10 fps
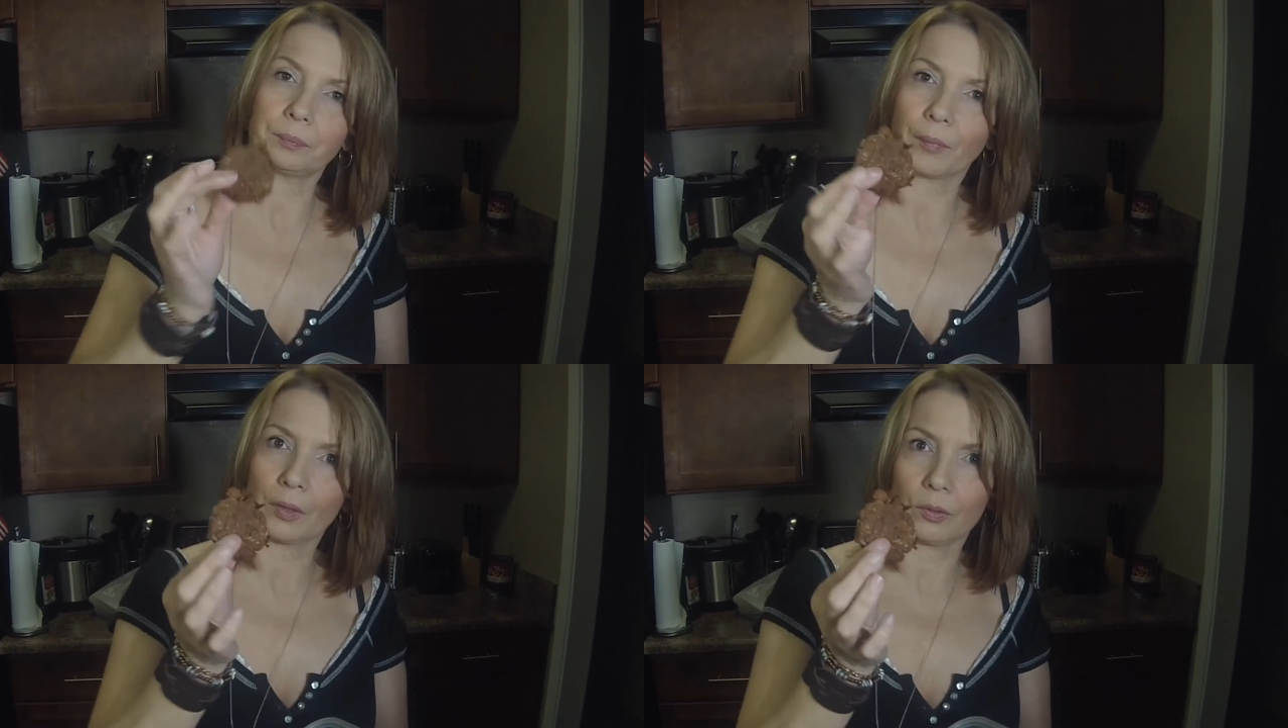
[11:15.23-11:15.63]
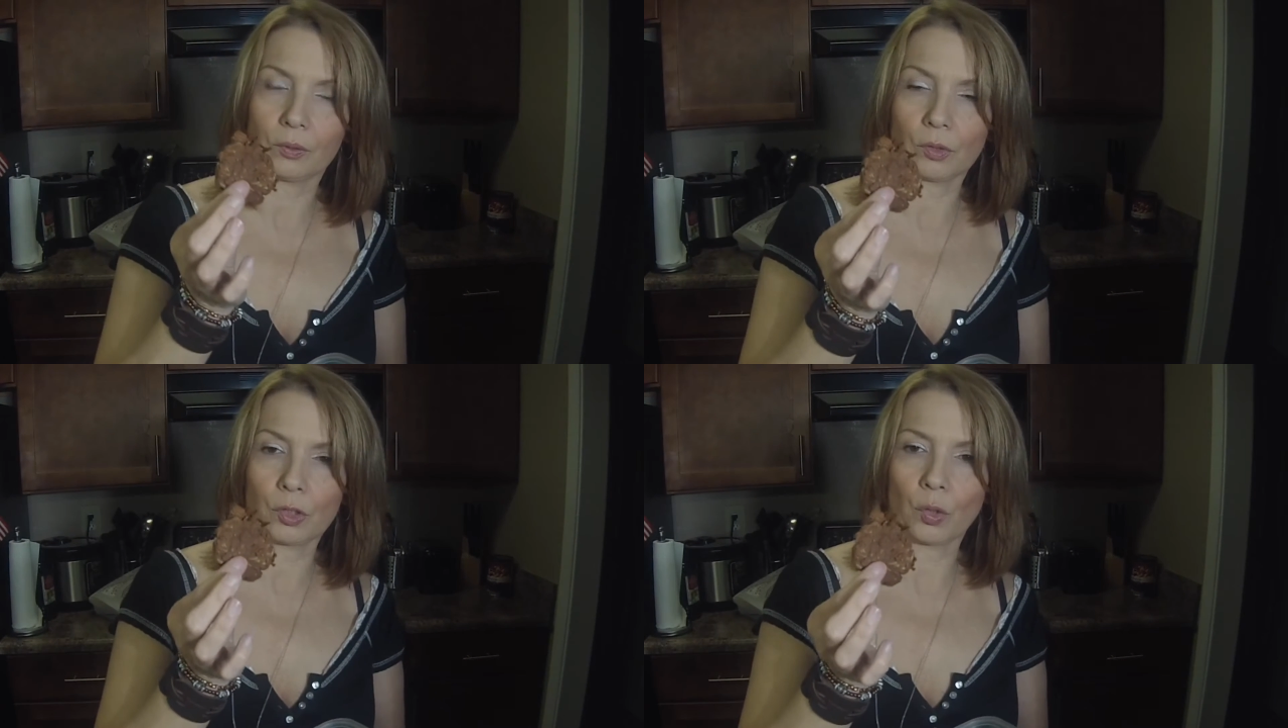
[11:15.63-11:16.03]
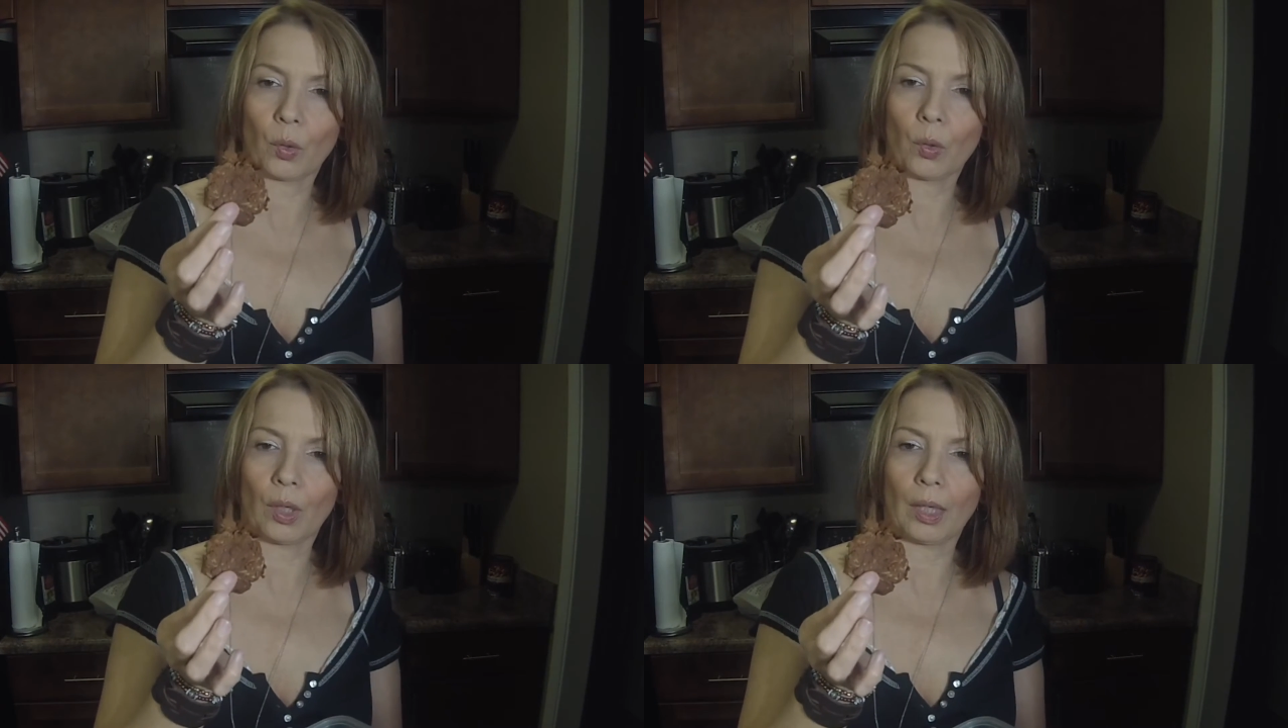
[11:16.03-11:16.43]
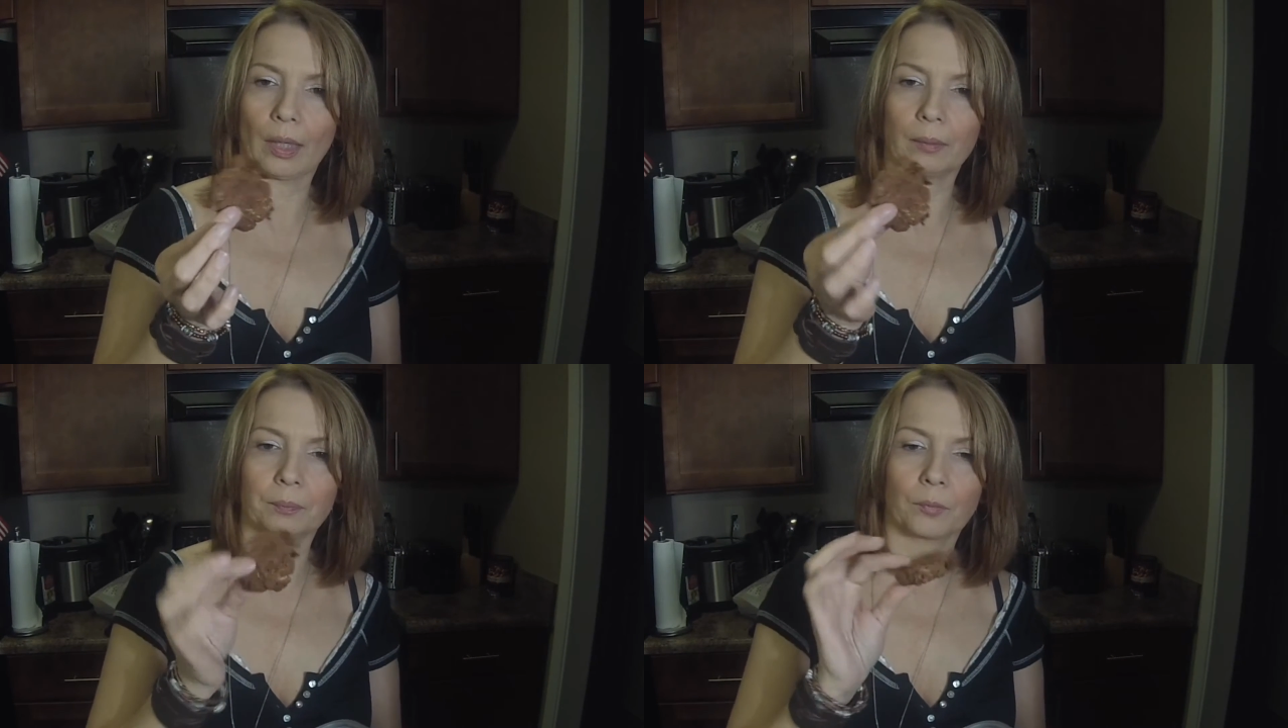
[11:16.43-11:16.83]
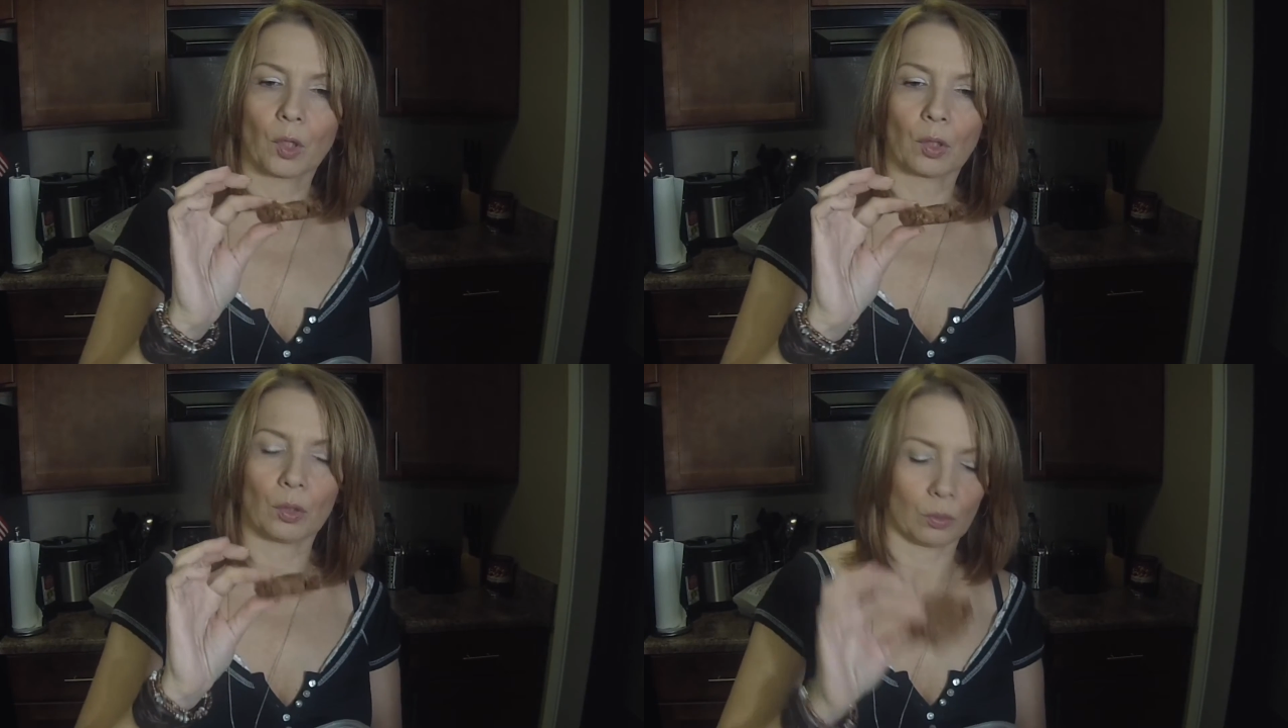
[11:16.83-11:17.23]
This is a chocolate
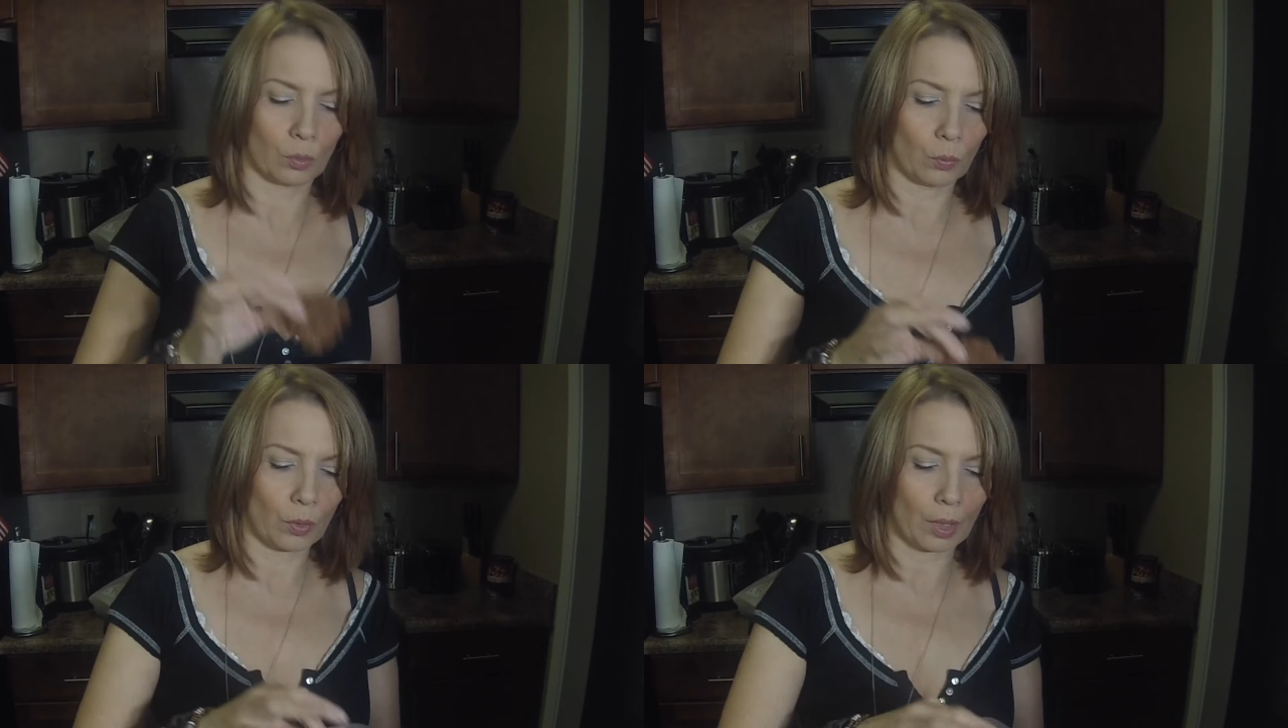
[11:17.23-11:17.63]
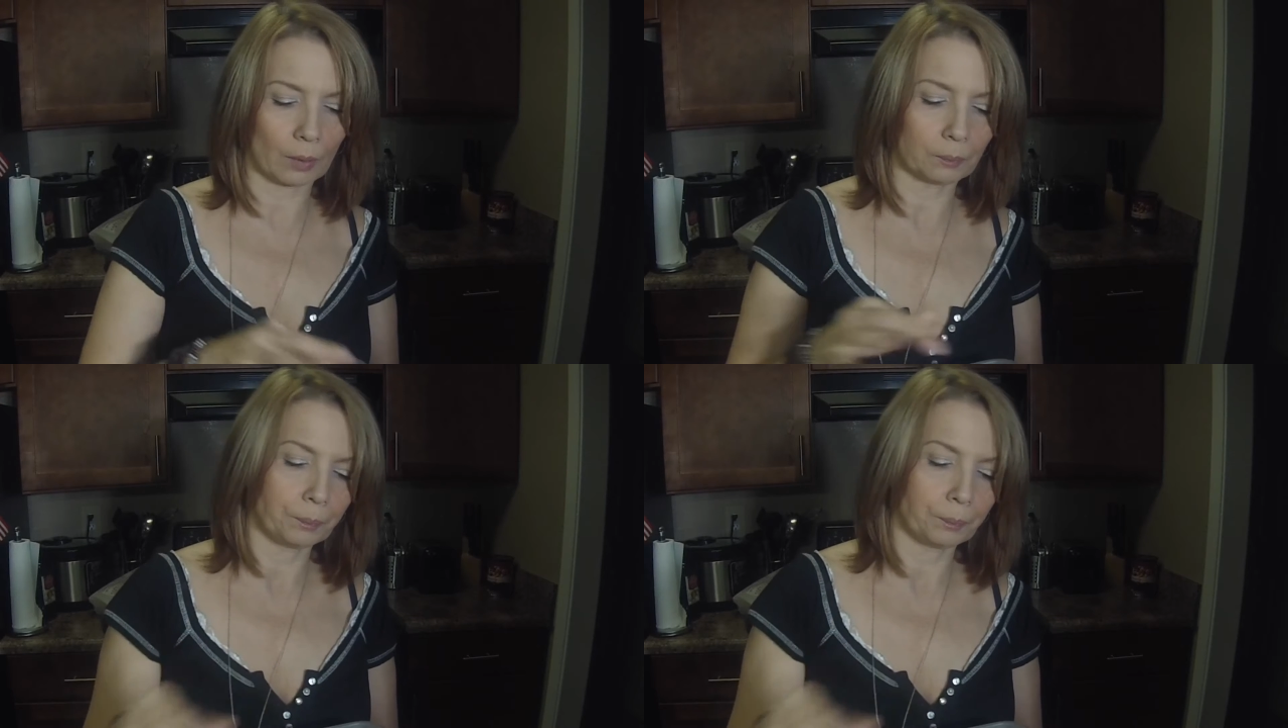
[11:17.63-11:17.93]
coconut cookie,